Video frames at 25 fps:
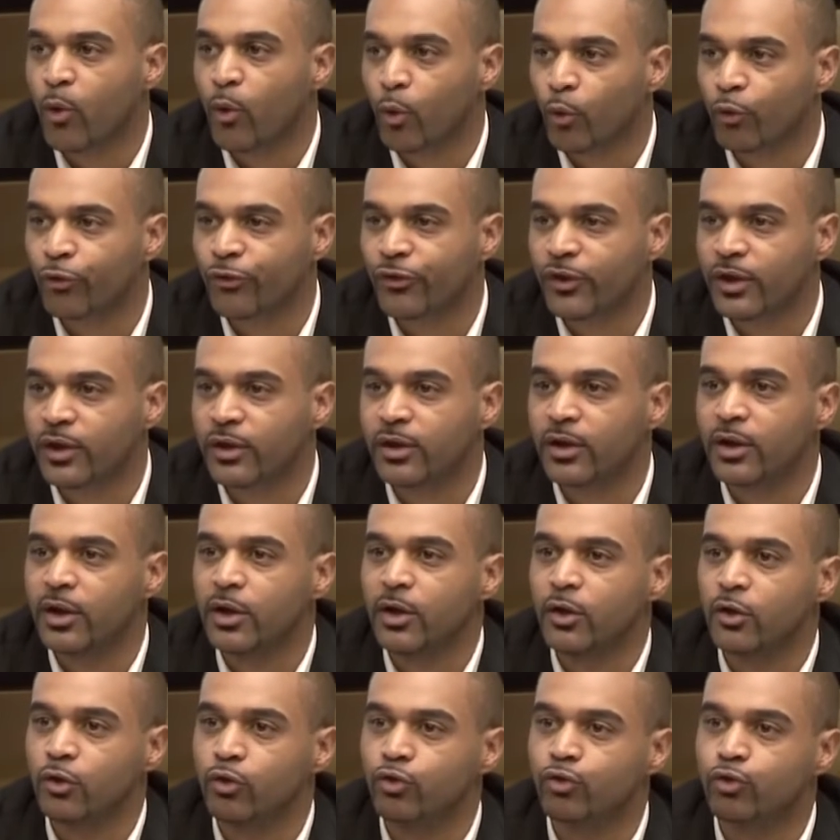grow,
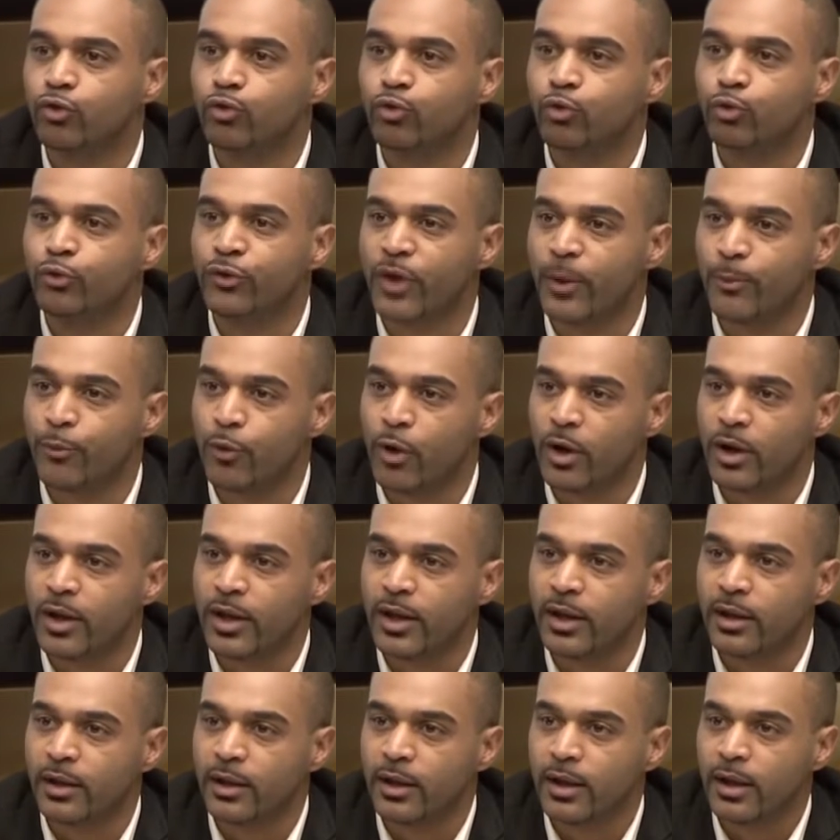
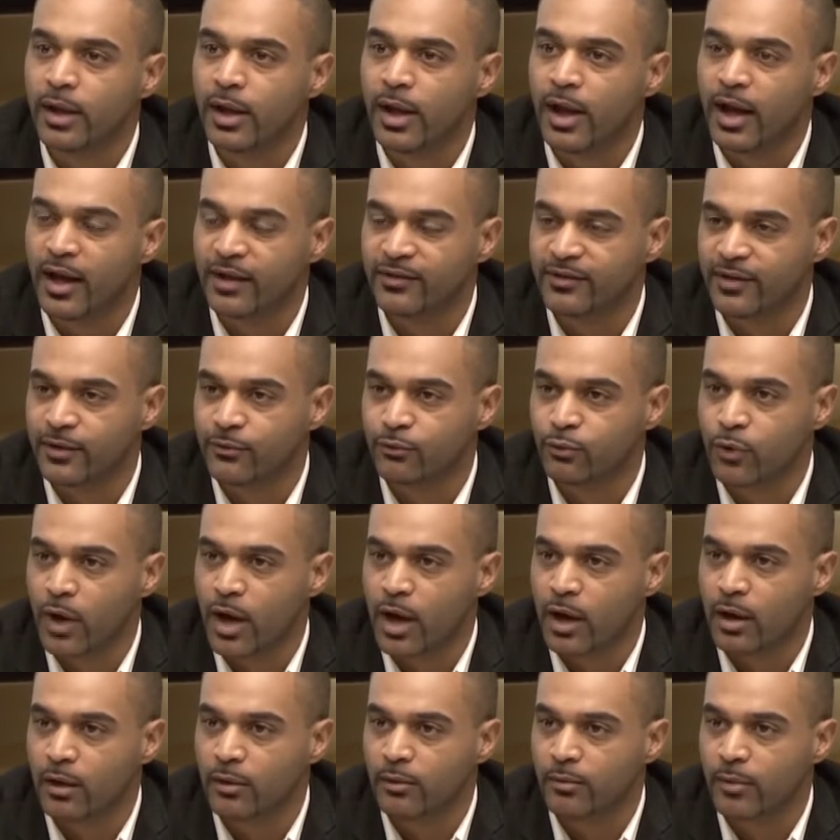you
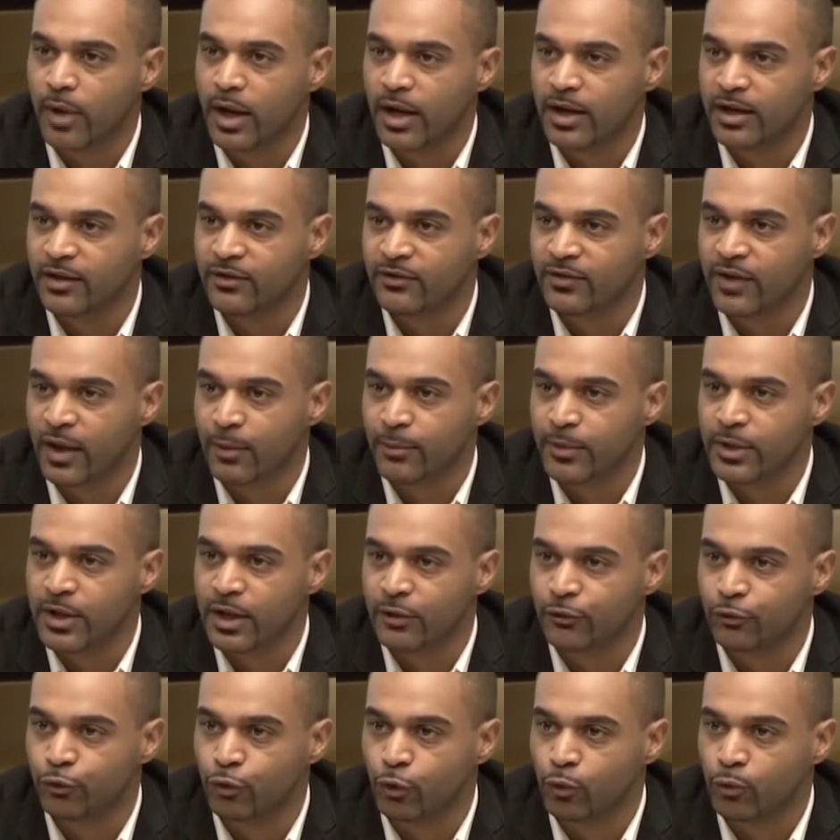have no idea how
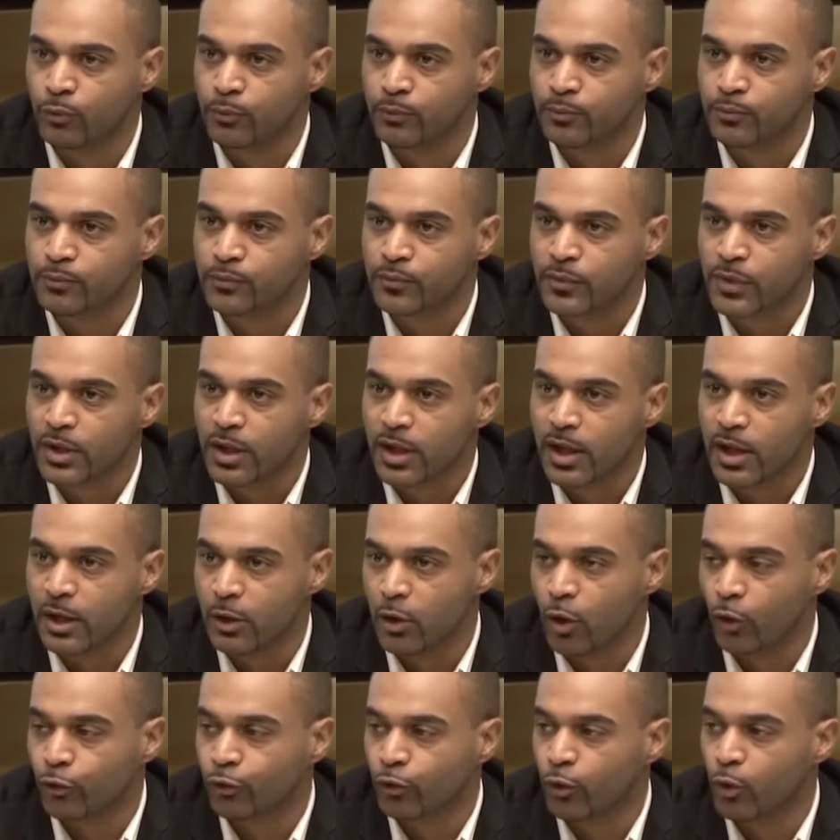far it can go. In fact,
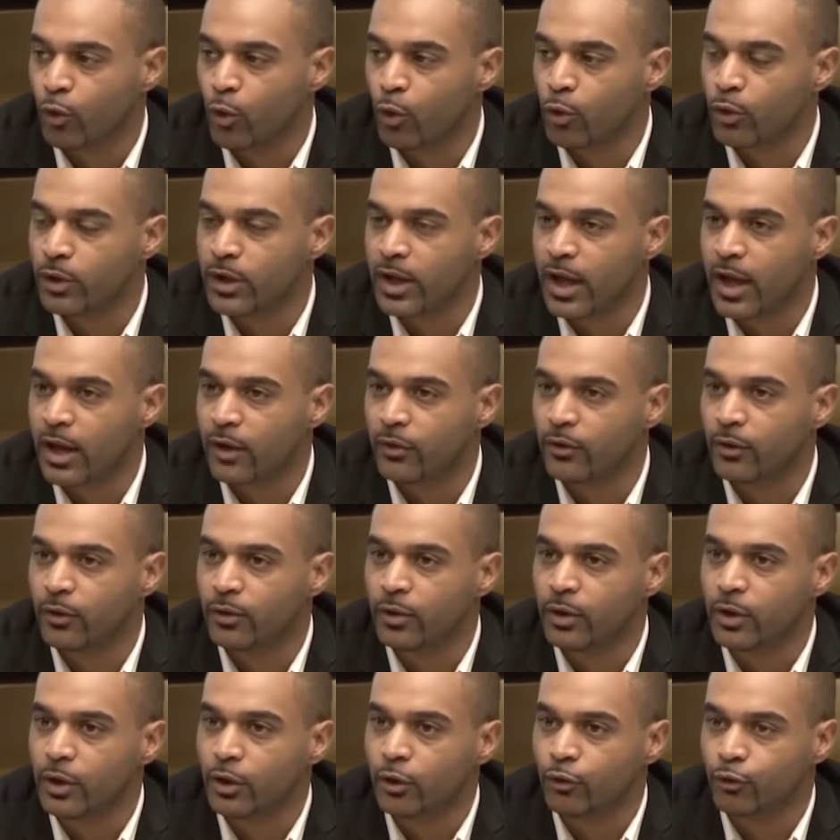we do know in
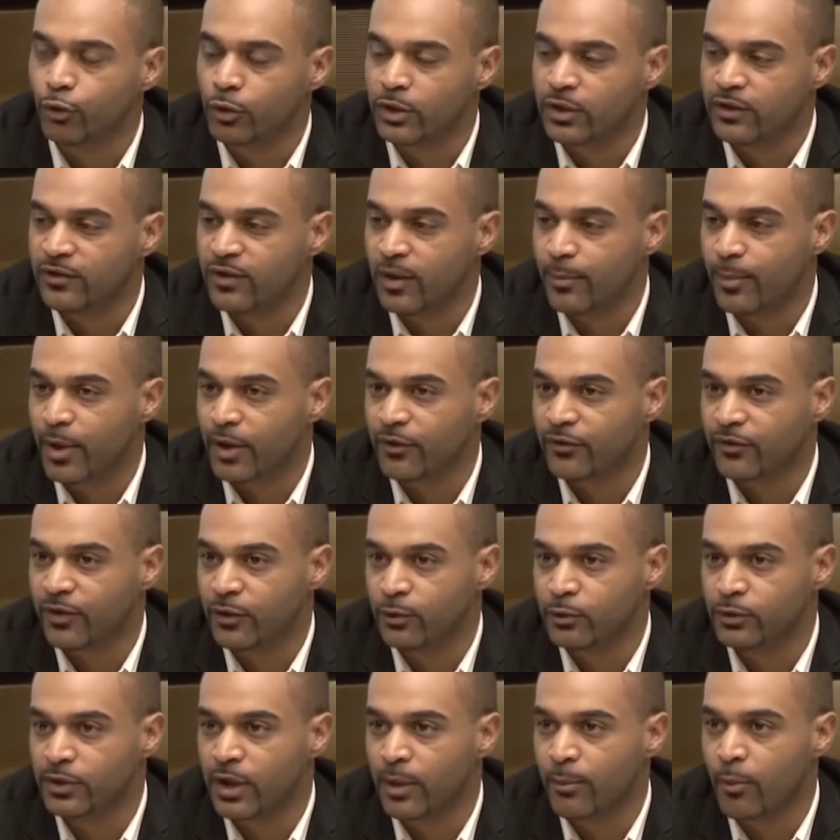some cases how far
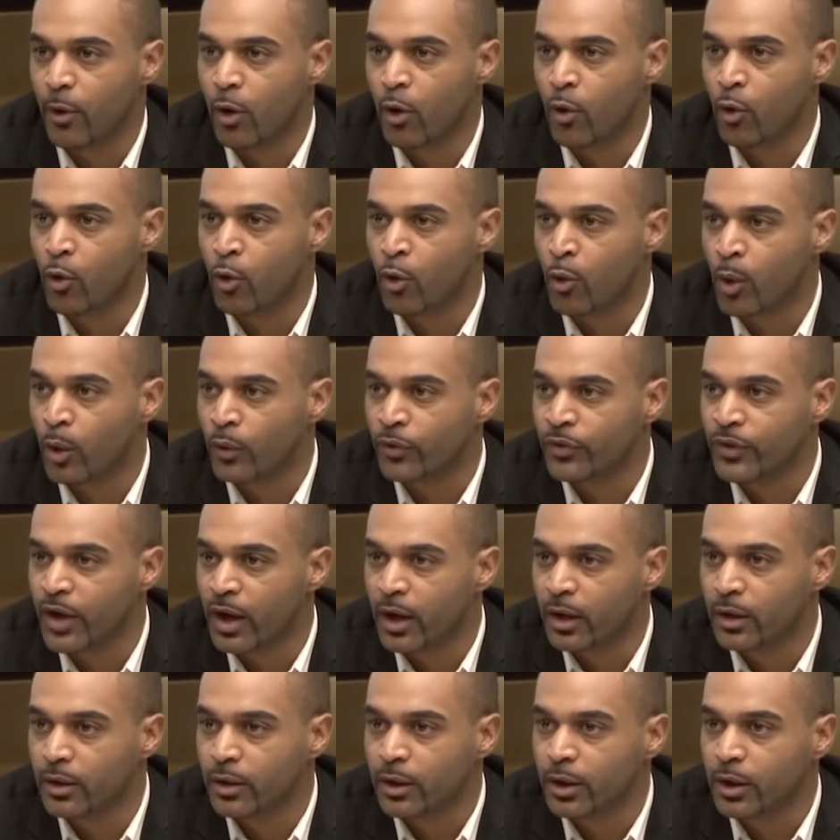it can go. It can
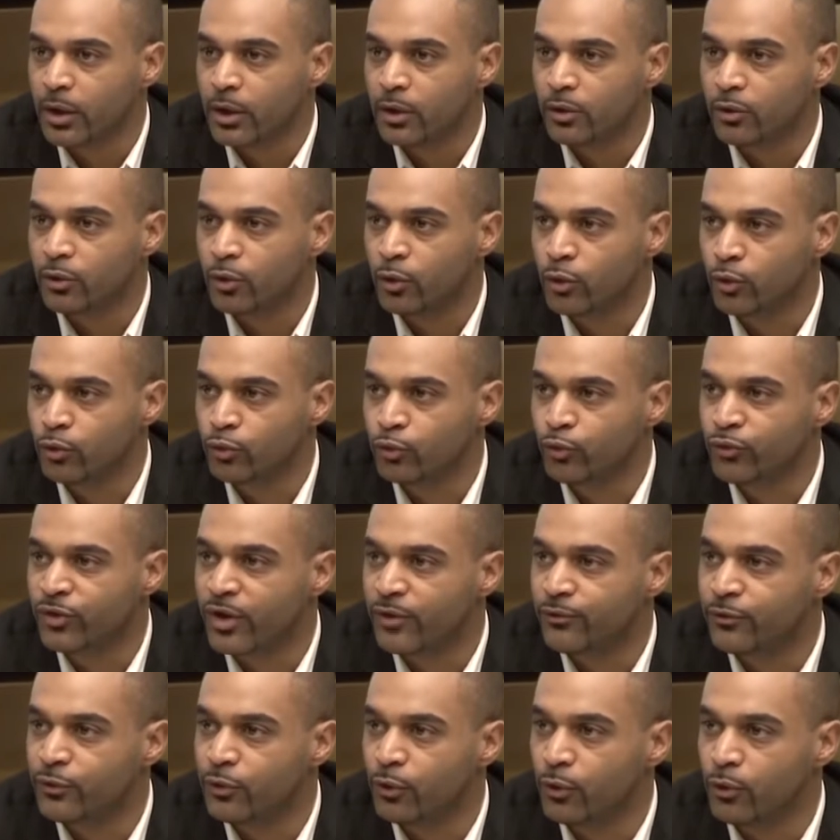lead all
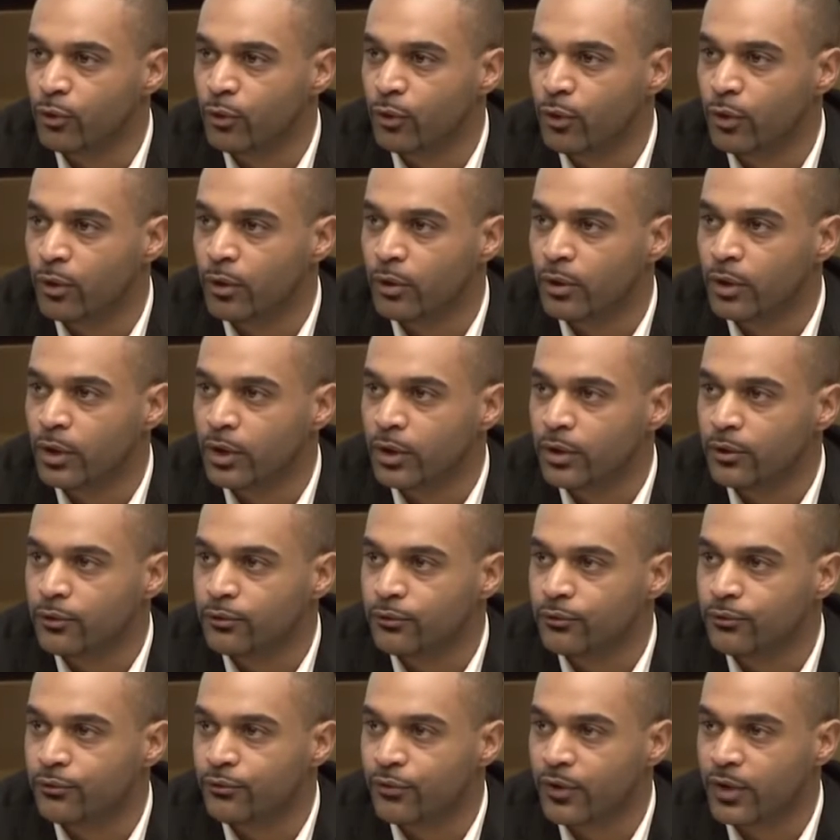the way to
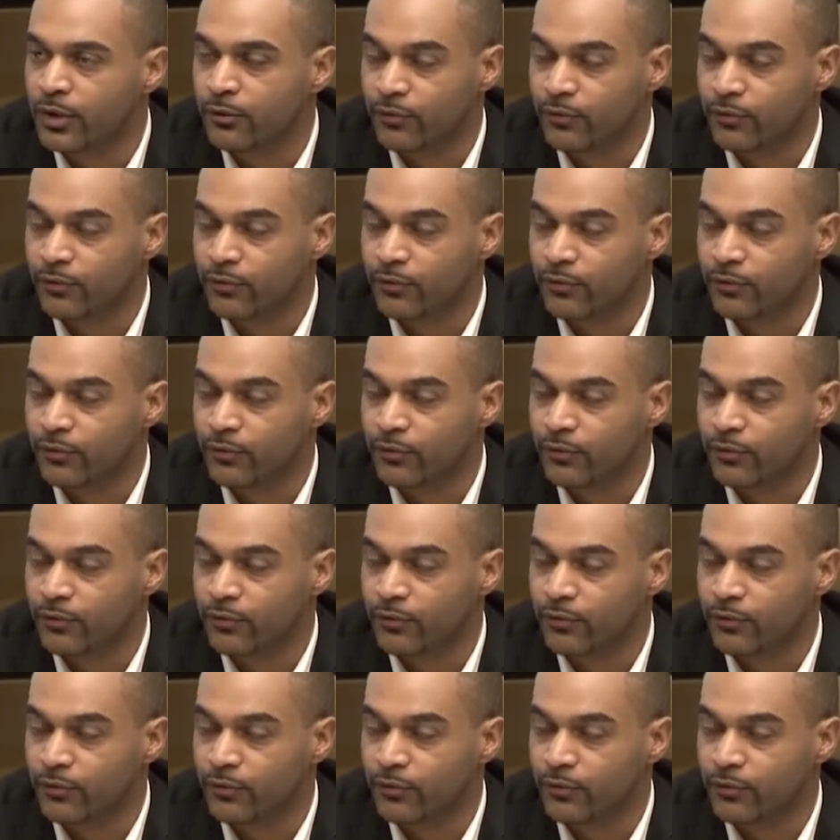extermination.